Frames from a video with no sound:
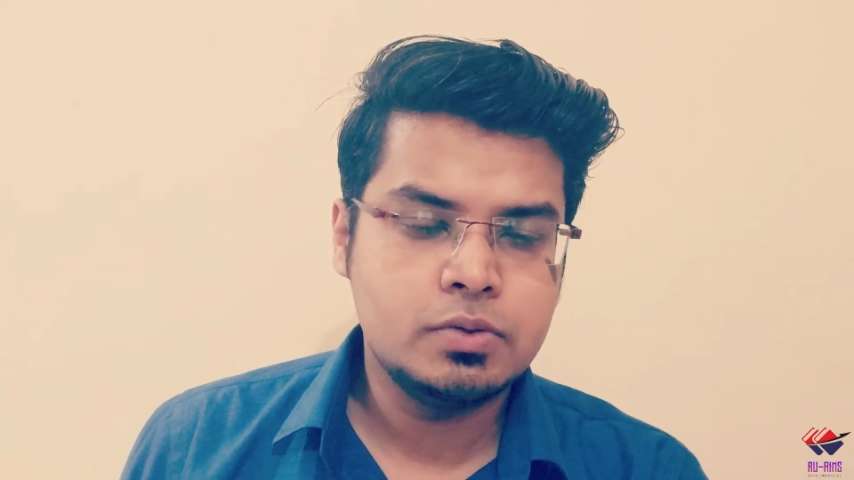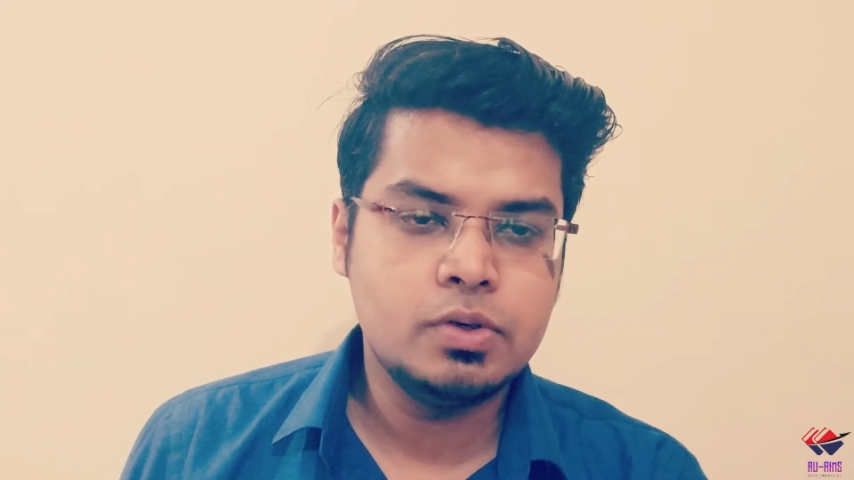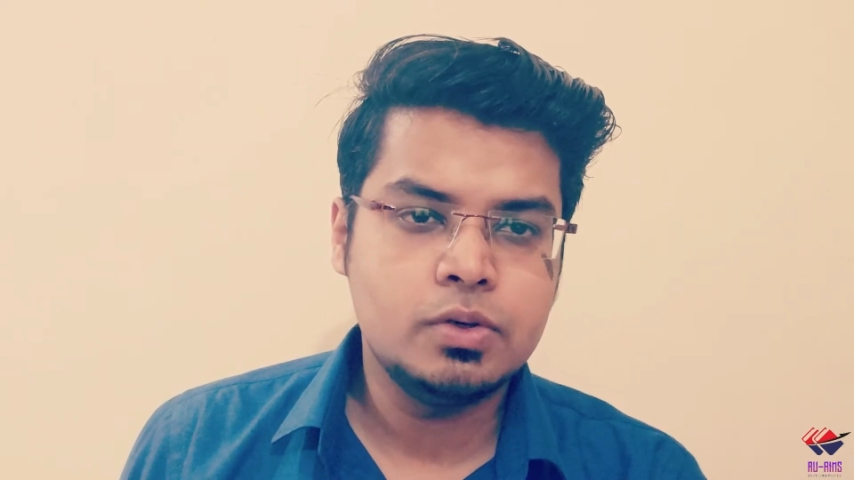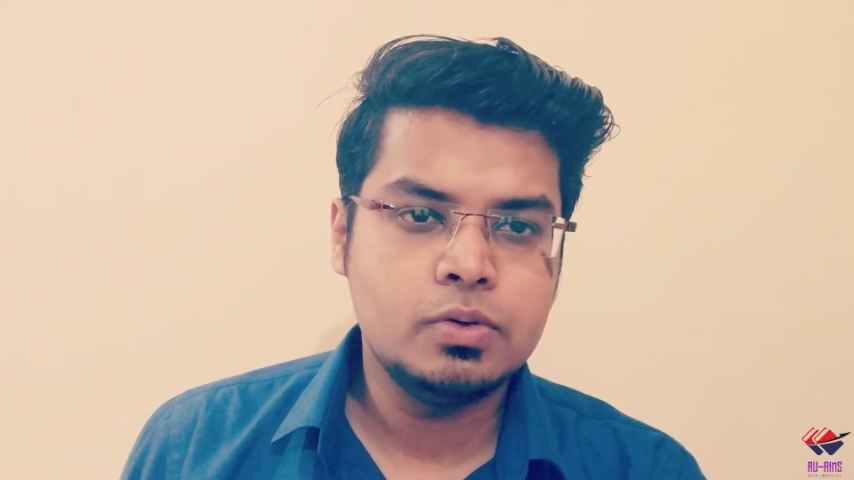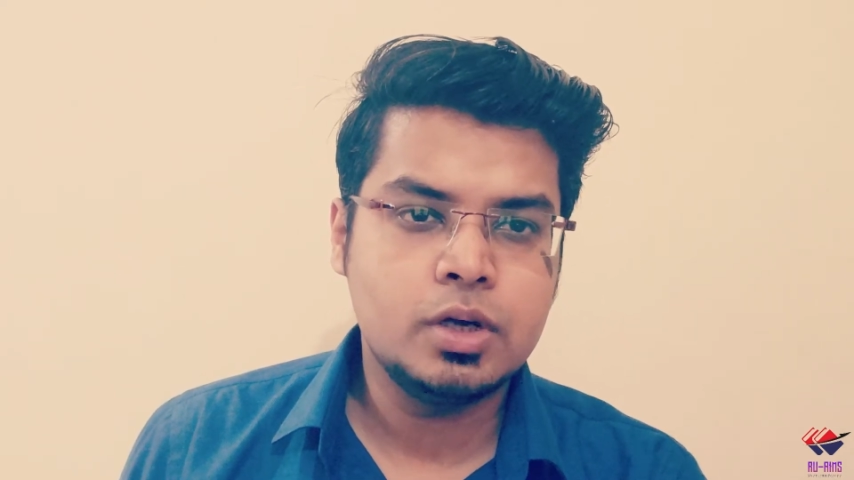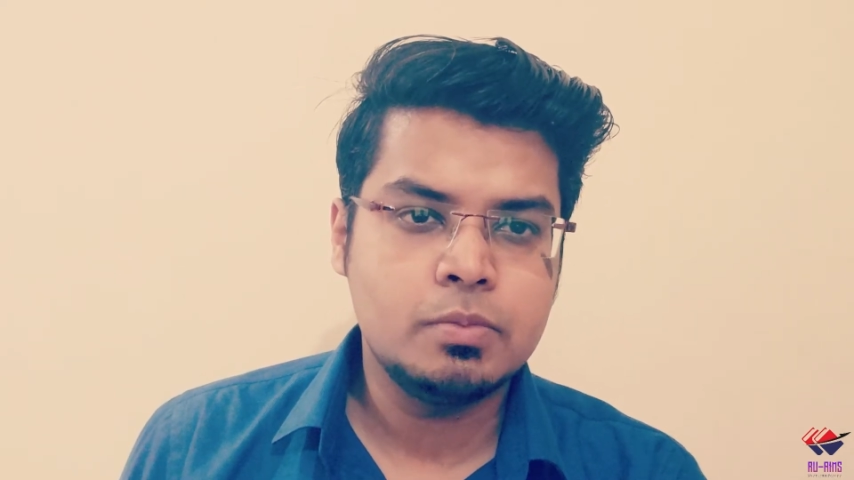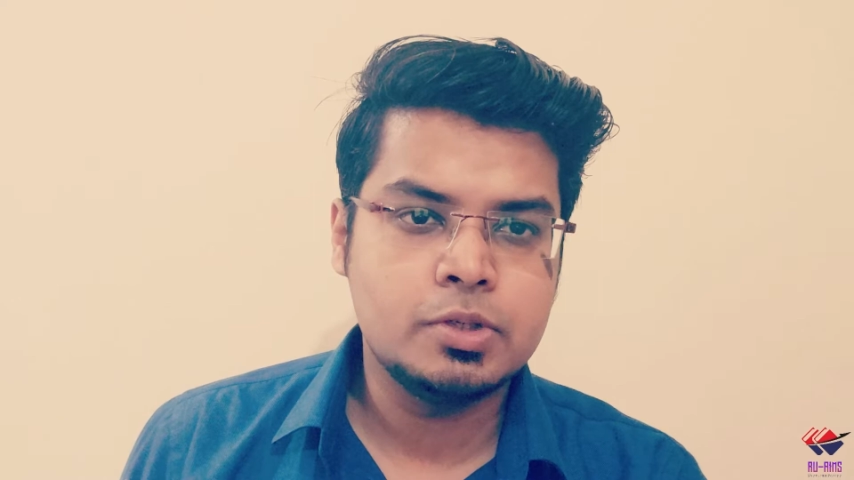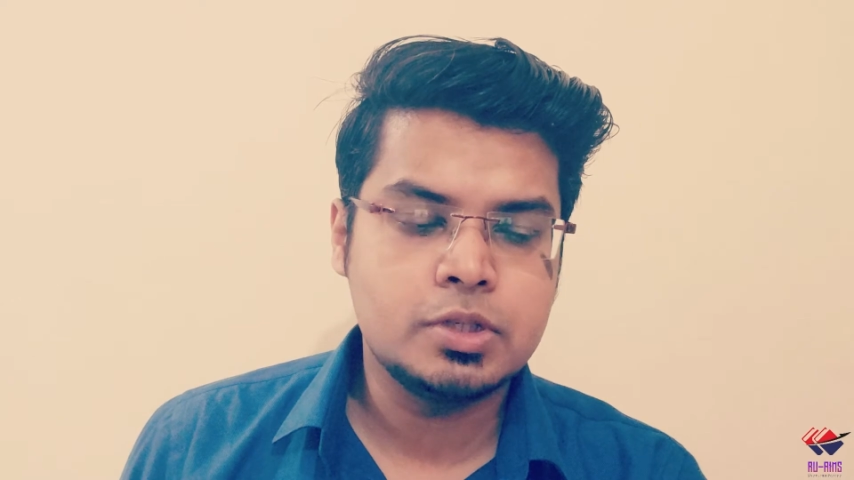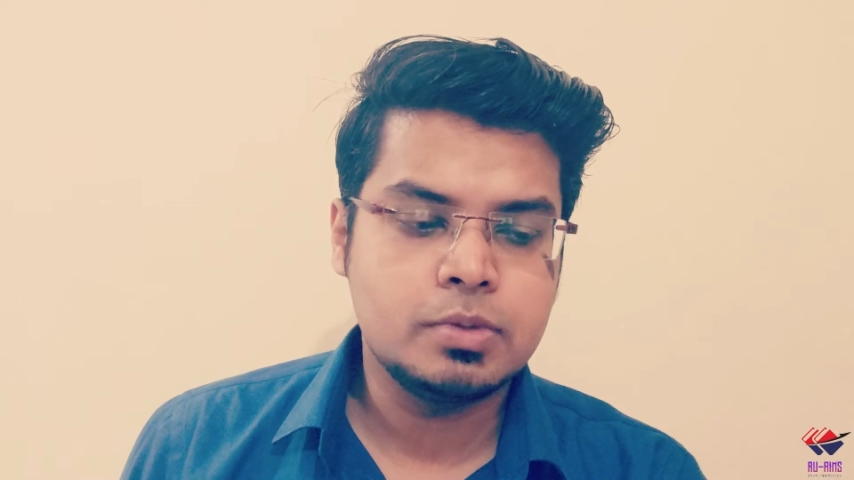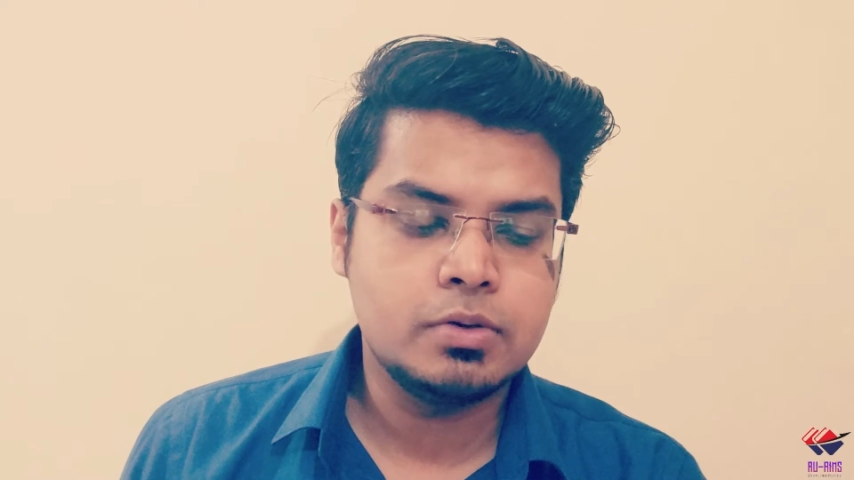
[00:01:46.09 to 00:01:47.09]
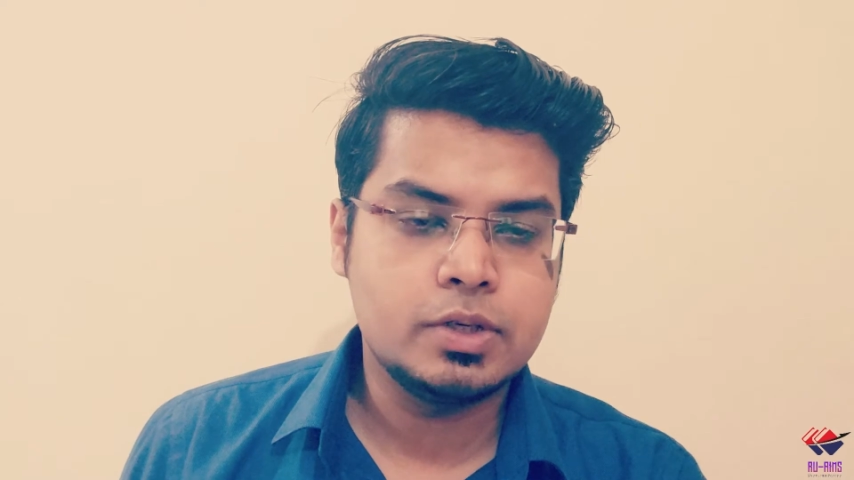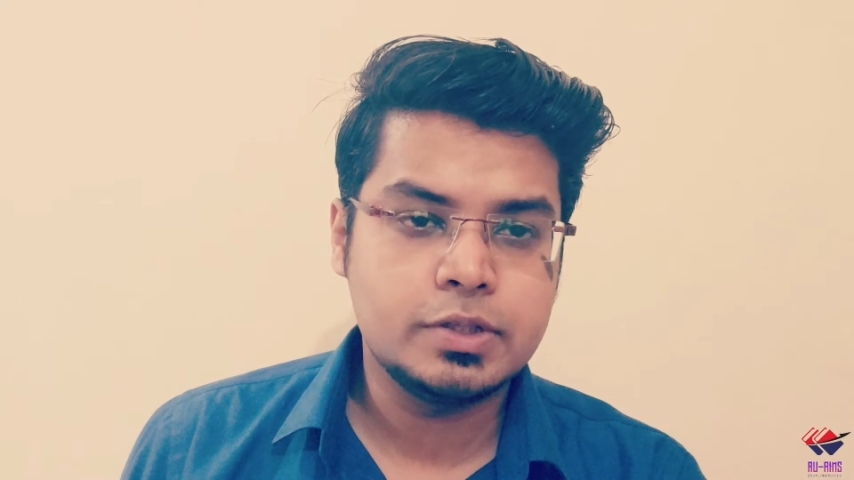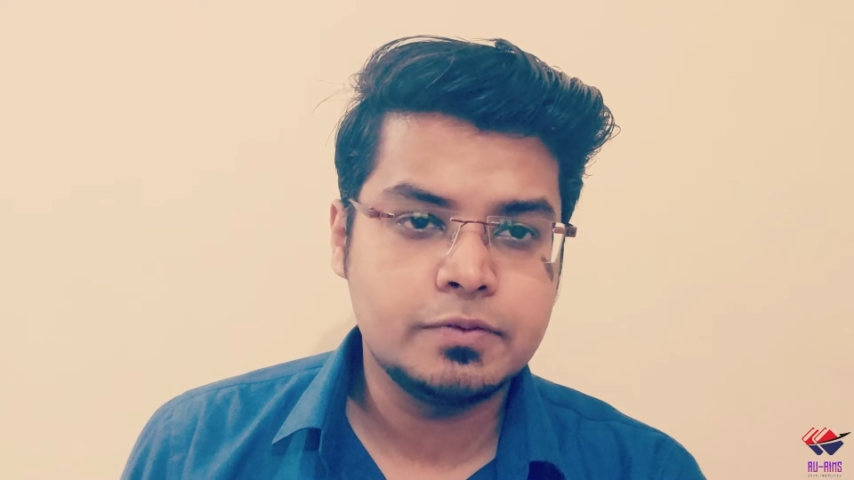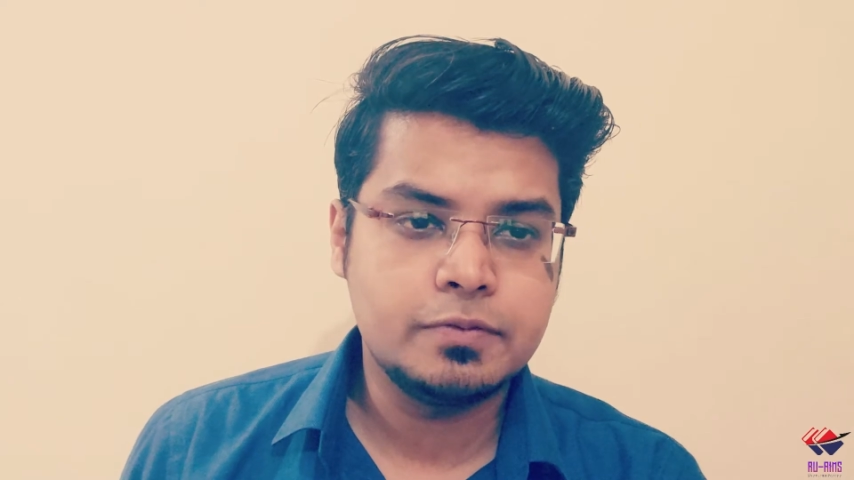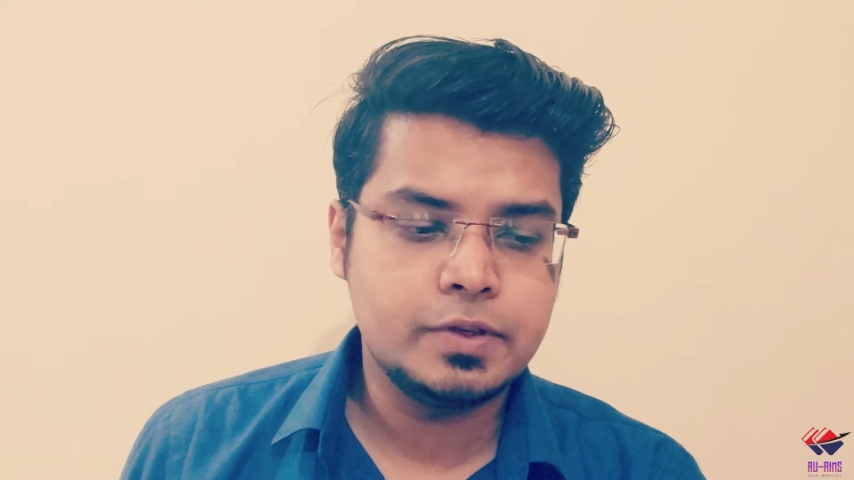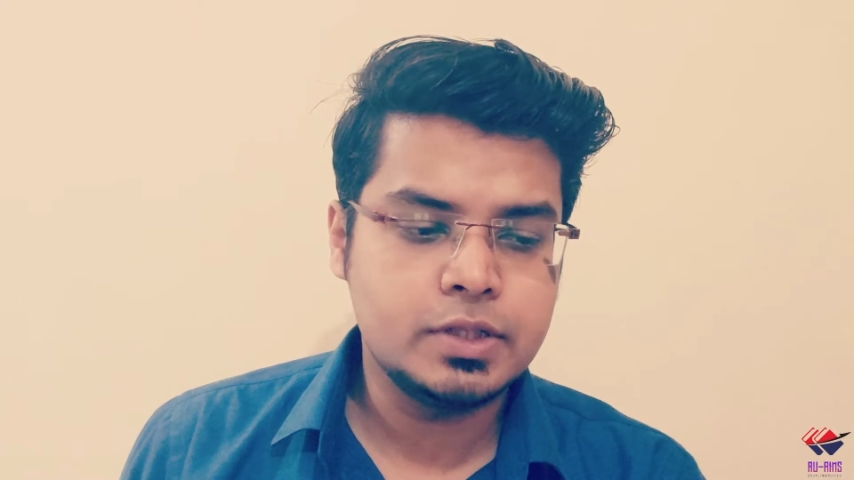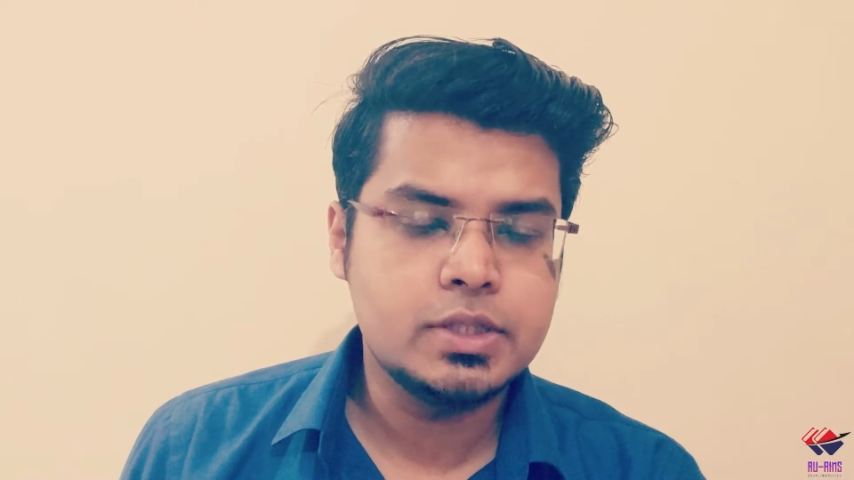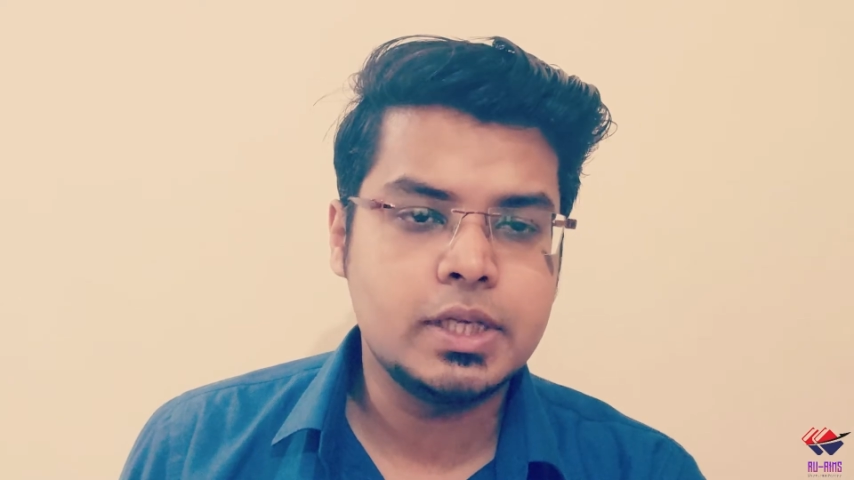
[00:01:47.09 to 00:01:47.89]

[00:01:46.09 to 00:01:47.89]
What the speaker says: you will know how much amount is fixed,